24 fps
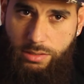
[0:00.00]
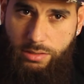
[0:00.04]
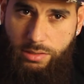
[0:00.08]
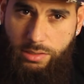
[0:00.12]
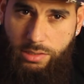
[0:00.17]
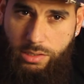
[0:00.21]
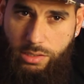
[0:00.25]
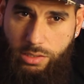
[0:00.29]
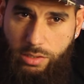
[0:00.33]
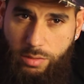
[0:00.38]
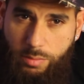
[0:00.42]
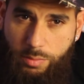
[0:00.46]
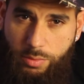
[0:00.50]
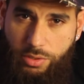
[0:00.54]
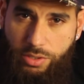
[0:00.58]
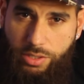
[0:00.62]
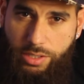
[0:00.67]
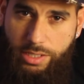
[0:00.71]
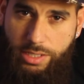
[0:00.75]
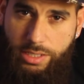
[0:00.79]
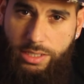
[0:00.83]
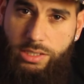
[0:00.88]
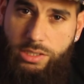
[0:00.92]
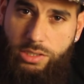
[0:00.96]
to putting
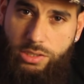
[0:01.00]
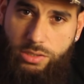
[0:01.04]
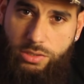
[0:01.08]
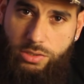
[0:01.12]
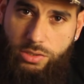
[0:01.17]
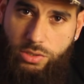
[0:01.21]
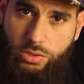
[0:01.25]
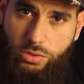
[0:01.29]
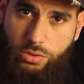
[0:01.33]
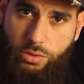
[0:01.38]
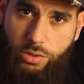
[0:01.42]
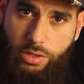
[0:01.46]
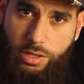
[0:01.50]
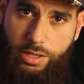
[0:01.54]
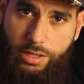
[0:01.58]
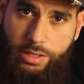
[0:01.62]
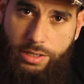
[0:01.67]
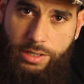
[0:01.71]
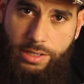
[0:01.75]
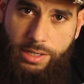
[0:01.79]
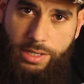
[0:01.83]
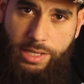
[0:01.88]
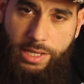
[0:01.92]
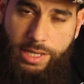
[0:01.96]
it into the store,
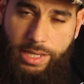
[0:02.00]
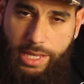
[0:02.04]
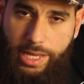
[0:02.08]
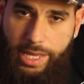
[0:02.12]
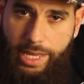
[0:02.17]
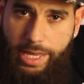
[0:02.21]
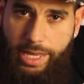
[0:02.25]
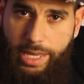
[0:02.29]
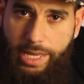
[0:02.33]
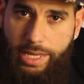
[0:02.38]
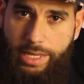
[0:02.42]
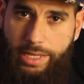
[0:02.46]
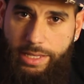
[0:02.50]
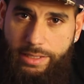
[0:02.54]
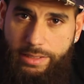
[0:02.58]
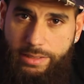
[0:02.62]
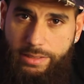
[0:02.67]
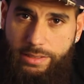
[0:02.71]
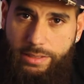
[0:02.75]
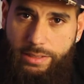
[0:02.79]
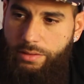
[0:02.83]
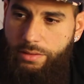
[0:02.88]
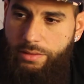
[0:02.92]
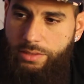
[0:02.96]
and
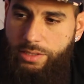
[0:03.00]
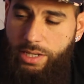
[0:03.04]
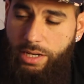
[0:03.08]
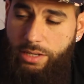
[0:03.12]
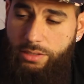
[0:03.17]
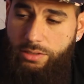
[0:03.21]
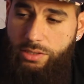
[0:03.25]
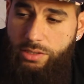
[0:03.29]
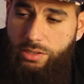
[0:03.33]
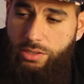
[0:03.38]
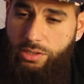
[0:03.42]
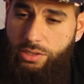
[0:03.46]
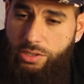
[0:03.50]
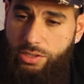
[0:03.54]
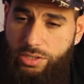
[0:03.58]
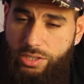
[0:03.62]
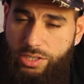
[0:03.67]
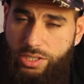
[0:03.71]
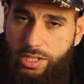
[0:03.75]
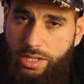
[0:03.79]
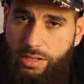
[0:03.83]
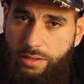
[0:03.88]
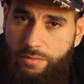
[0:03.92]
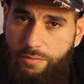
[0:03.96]
shout out to the Hood
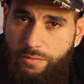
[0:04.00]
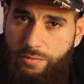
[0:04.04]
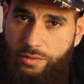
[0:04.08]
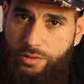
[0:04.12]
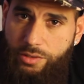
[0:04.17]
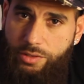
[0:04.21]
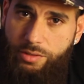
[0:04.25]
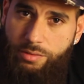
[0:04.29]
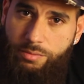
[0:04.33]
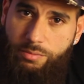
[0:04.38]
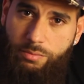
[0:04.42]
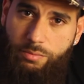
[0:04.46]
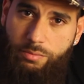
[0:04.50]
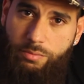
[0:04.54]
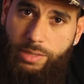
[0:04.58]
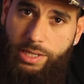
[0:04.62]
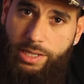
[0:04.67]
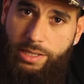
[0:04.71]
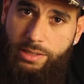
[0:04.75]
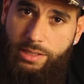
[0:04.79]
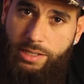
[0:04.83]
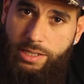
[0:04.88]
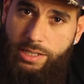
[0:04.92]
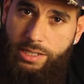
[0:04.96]
Chef for
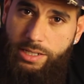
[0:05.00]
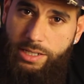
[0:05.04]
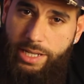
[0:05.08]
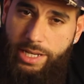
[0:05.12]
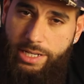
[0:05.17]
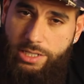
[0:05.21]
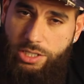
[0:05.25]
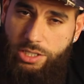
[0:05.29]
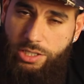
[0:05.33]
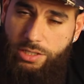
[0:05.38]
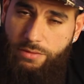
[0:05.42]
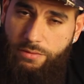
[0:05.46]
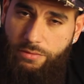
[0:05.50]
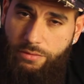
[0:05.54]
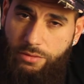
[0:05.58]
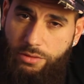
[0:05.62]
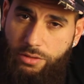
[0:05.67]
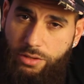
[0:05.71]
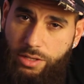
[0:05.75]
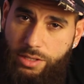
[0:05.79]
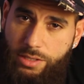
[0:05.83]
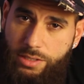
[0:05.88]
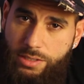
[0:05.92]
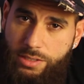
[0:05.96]
making the connection for
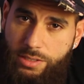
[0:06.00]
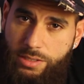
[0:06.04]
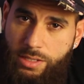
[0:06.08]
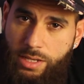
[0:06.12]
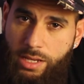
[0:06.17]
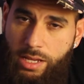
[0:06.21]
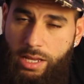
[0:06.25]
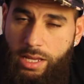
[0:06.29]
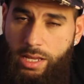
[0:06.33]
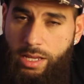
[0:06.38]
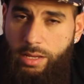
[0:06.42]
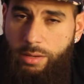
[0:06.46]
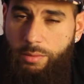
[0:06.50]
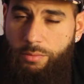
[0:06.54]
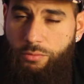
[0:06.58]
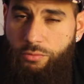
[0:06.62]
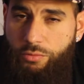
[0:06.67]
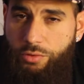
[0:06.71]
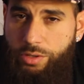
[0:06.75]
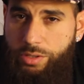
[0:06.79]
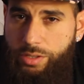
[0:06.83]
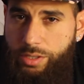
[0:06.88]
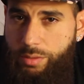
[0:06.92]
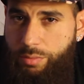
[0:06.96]
us.
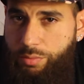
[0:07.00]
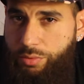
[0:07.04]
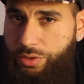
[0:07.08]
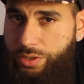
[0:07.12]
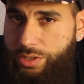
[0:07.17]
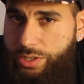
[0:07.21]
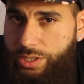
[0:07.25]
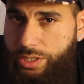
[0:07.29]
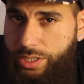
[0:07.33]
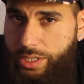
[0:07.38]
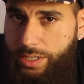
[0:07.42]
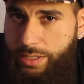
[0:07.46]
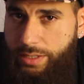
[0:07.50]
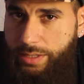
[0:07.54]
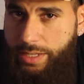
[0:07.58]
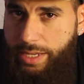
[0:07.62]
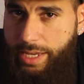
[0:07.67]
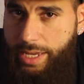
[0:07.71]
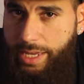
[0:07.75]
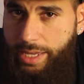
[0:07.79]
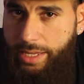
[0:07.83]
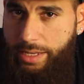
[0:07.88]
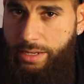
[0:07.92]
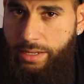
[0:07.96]
Really appreciate
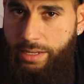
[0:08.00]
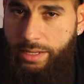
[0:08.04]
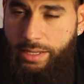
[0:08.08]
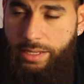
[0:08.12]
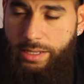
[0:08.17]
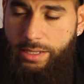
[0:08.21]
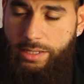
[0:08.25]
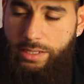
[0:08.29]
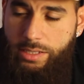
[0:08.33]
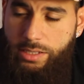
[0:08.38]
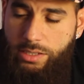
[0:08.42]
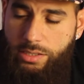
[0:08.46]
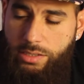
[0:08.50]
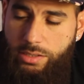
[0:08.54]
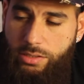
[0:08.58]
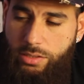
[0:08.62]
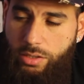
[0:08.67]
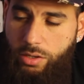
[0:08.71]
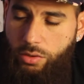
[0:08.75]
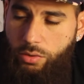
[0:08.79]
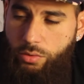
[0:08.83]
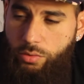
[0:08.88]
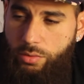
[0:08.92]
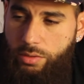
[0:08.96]
that.
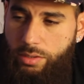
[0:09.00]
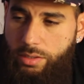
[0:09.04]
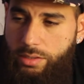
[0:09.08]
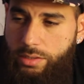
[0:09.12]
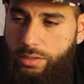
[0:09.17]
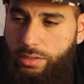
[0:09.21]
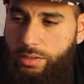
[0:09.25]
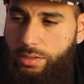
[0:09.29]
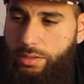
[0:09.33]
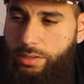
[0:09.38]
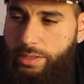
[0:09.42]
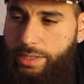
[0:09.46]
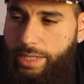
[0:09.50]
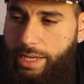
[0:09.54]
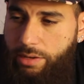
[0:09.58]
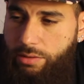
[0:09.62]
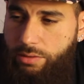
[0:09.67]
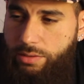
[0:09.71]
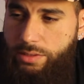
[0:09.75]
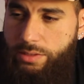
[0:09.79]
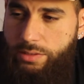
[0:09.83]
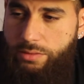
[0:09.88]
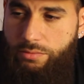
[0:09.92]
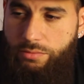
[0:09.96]
So that
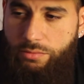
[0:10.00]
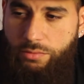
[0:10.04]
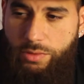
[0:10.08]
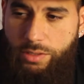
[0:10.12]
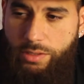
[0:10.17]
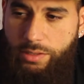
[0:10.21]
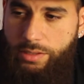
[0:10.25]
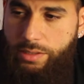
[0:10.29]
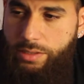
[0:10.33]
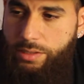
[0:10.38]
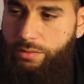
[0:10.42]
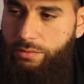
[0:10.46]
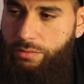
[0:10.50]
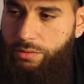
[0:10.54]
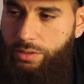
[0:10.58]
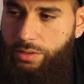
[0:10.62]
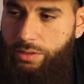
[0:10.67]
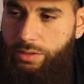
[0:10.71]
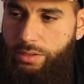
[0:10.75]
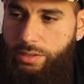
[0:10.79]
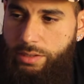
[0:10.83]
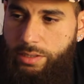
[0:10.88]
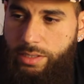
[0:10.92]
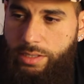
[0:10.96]
was really,
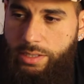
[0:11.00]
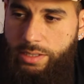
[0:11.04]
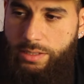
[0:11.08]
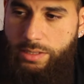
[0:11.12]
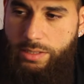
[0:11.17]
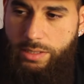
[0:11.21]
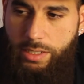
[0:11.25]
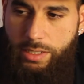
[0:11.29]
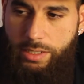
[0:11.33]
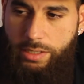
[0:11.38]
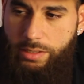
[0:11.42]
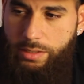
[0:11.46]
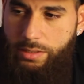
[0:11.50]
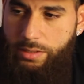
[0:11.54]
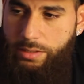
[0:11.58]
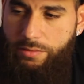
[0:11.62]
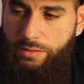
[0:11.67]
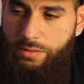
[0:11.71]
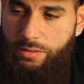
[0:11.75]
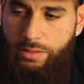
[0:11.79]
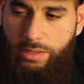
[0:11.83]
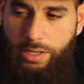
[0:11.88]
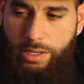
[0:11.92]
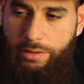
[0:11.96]
really exciting.
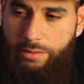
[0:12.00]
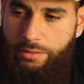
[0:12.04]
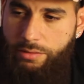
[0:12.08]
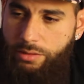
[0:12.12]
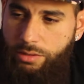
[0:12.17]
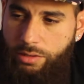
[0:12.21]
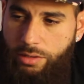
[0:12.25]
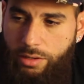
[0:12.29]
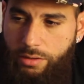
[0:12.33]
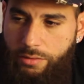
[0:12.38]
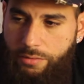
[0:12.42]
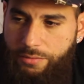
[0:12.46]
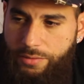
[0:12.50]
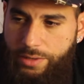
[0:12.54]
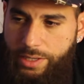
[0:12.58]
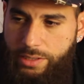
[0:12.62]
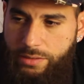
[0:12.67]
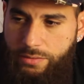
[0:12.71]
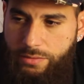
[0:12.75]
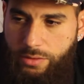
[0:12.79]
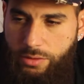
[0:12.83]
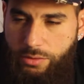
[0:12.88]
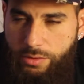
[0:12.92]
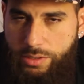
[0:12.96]
And you know,
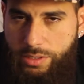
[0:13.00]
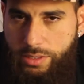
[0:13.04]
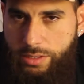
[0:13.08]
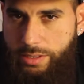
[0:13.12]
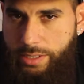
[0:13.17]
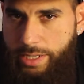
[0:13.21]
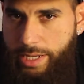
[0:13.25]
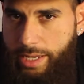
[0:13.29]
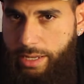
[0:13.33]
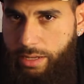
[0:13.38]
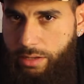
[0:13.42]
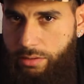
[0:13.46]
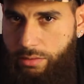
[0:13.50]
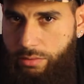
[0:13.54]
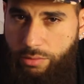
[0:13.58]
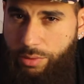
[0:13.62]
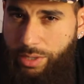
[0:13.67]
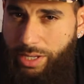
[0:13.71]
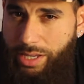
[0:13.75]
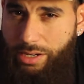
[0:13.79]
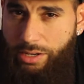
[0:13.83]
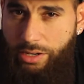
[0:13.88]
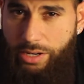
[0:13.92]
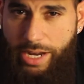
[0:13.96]
fast forward to now, we
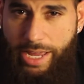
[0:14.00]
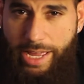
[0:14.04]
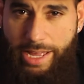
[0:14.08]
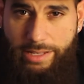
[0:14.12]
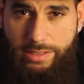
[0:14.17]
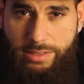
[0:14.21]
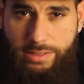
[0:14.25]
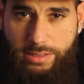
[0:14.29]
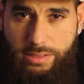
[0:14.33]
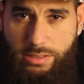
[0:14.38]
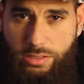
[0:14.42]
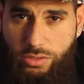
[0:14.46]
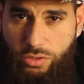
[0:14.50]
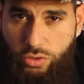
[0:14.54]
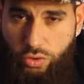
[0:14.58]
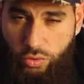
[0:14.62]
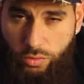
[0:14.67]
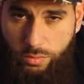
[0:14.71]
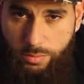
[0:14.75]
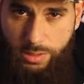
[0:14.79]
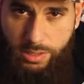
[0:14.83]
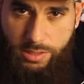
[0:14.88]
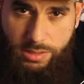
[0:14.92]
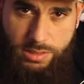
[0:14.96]
got our hats in
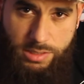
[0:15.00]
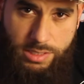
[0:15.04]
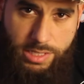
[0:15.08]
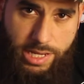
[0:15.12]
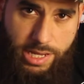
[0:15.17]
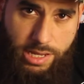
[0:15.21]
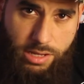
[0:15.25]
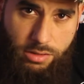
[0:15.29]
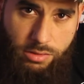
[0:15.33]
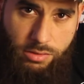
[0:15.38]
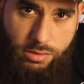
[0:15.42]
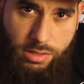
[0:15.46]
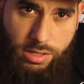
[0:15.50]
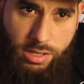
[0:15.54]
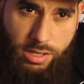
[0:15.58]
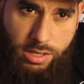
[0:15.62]
Zoomies now,